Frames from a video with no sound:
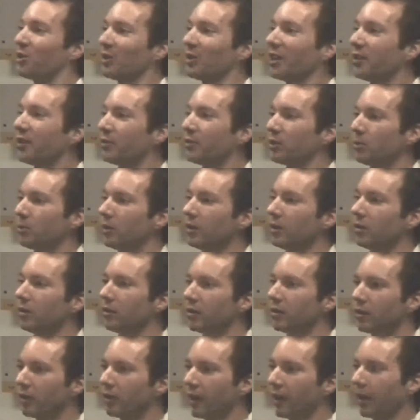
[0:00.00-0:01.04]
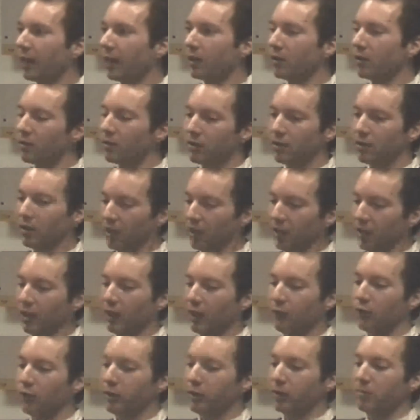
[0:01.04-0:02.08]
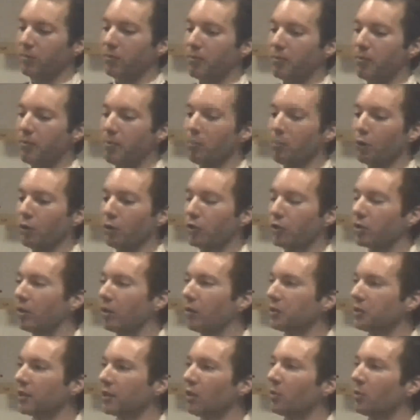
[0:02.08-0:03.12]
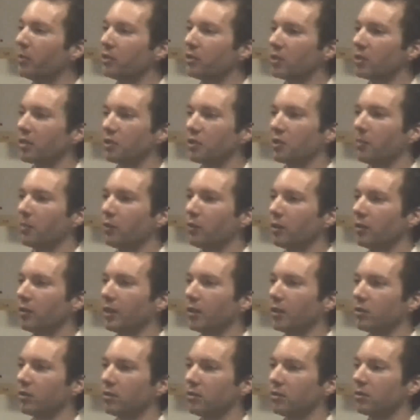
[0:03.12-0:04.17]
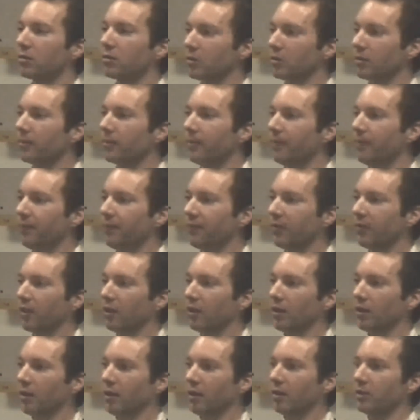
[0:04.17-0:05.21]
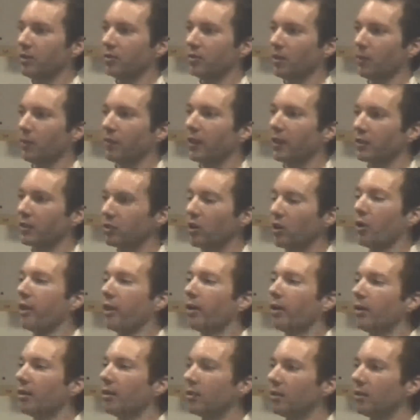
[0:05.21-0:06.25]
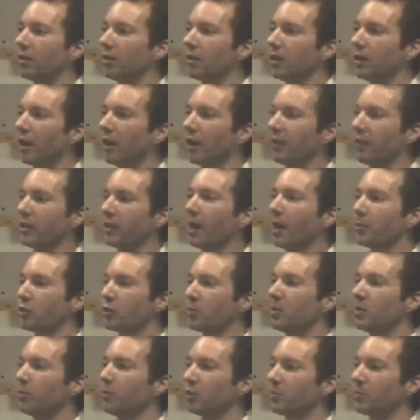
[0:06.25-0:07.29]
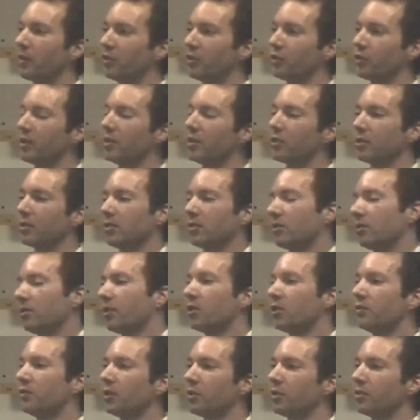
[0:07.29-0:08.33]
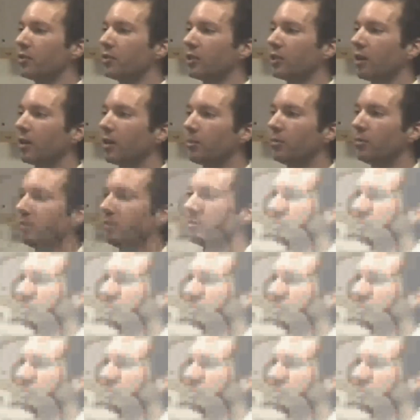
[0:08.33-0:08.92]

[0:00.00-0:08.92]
real life as well. And if you can merge all those elements into something that's coherent and that captures people's imaginations, you've done your job.